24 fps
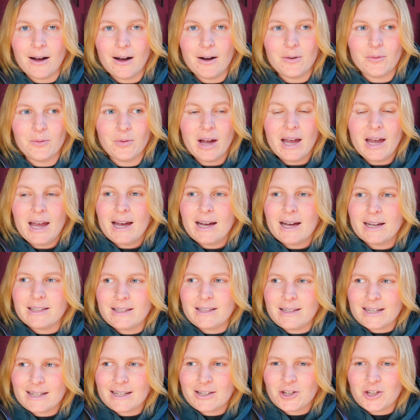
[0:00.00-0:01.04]
of
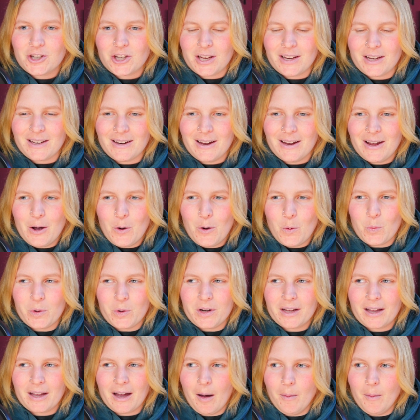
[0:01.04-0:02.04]
addiction when it